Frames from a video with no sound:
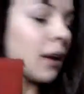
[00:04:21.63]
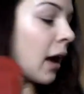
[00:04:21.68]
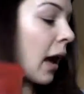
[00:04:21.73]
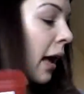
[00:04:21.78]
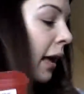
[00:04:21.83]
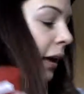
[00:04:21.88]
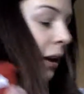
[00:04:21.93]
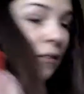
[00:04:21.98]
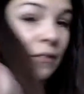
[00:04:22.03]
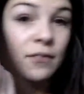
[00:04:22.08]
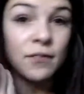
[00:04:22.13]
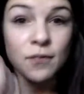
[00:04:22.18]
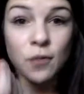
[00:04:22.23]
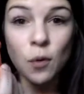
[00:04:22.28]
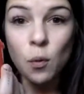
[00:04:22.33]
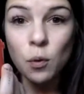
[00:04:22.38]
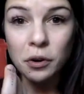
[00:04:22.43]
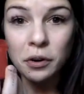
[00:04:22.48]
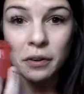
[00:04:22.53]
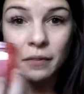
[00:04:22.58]
I get
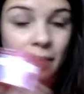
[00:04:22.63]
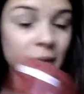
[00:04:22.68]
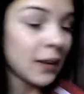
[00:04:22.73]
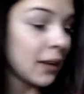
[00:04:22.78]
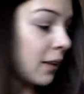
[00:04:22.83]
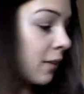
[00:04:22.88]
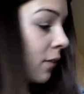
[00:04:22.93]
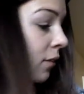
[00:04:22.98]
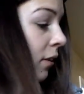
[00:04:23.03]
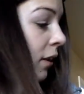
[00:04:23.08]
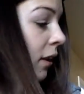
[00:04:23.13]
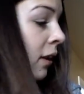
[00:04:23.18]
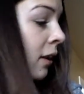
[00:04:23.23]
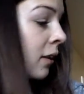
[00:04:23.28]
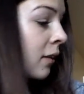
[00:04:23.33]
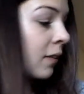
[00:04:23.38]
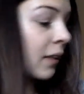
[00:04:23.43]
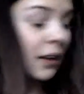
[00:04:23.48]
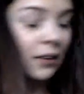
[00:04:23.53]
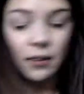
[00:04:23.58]
4 of these.
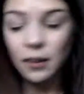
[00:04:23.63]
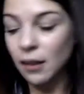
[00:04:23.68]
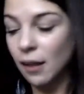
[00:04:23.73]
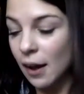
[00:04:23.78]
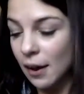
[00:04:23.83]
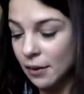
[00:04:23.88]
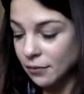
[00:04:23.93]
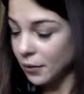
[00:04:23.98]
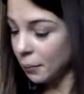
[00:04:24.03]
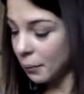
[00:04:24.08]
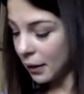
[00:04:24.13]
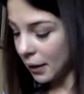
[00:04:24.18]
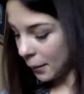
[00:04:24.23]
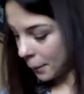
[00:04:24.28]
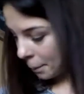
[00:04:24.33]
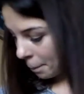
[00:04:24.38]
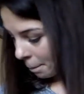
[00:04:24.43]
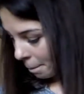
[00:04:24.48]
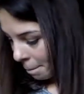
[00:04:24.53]
That's a lot for me.